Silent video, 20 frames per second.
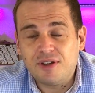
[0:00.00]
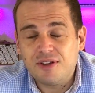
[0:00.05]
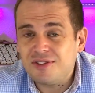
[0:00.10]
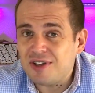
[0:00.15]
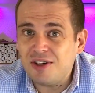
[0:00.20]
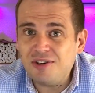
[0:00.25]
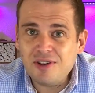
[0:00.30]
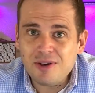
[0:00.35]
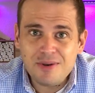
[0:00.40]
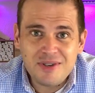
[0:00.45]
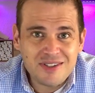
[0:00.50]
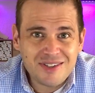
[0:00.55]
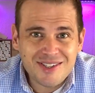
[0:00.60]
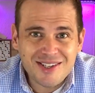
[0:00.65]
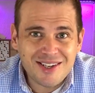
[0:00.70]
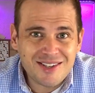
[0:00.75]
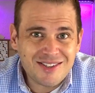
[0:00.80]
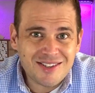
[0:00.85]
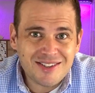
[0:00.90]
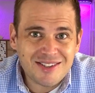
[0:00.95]
Don't go into
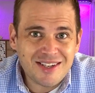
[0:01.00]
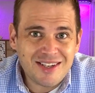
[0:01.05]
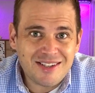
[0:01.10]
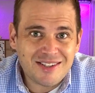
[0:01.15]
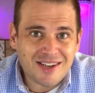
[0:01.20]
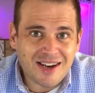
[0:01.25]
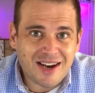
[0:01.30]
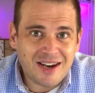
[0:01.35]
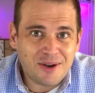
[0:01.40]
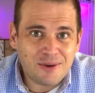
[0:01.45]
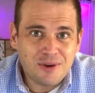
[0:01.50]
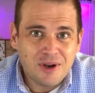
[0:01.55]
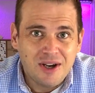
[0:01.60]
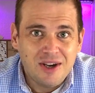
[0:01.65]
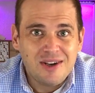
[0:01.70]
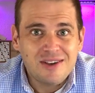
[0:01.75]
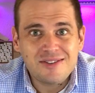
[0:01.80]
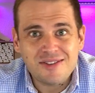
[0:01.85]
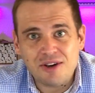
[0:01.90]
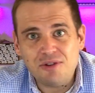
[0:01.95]
tons of detail,
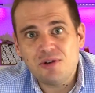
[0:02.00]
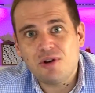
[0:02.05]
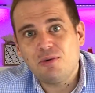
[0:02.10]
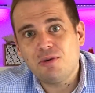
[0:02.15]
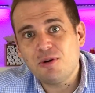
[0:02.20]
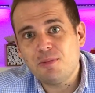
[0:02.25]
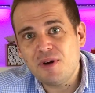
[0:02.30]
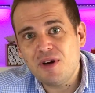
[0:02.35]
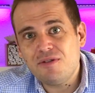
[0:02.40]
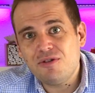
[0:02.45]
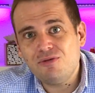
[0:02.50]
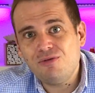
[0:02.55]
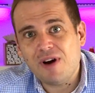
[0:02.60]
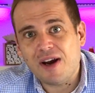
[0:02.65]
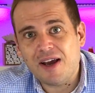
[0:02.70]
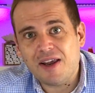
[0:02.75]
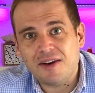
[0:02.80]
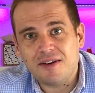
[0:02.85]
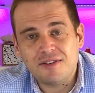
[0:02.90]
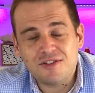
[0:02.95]
don't go on a bit of a
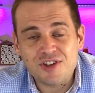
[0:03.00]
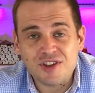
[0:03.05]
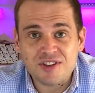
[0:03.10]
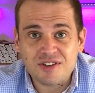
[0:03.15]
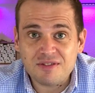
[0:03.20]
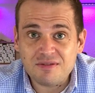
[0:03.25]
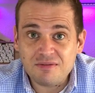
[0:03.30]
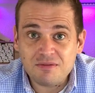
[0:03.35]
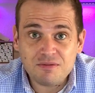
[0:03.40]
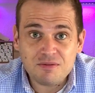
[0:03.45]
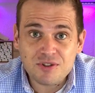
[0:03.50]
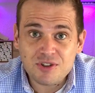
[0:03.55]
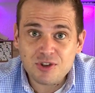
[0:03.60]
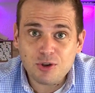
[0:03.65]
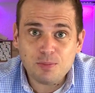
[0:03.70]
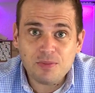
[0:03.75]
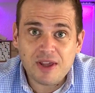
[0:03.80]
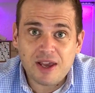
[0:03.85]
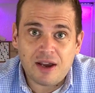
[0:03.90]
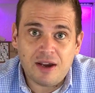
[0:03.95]
rant, just
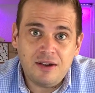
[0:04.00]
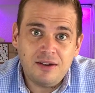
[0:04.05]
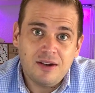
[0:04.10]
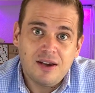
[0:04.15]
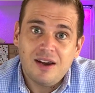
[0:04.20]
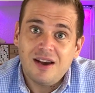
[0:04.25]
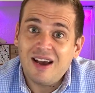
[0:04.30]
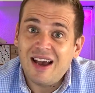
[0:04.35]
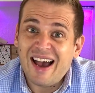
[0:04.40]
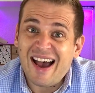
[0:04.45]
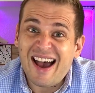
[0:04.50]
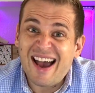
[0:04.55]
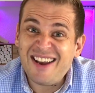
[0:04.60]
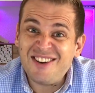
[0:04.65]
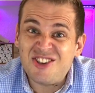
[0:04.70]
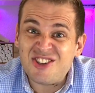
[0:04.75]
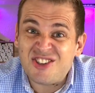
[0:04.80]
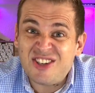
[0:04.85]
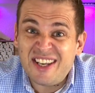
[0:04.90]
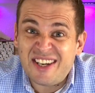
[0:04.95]
stop there and
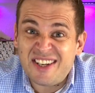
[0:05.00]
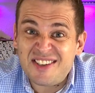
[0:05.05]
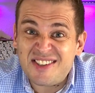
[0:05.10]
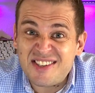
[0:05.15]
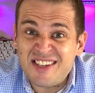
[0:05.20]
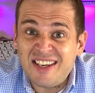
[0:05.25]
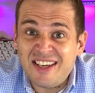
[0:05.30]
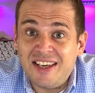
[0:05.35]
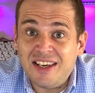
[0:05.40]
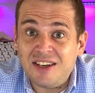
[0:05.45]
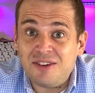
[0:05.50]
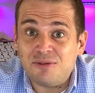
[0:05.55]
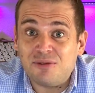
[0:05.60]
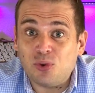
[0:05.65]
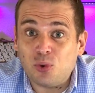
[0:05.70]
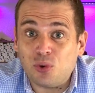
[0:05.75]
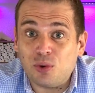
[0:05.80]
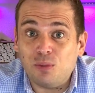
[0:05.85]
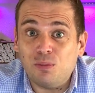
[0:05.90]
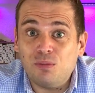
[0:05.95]
just let it sink in
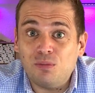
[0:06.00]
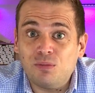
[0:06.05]
for them.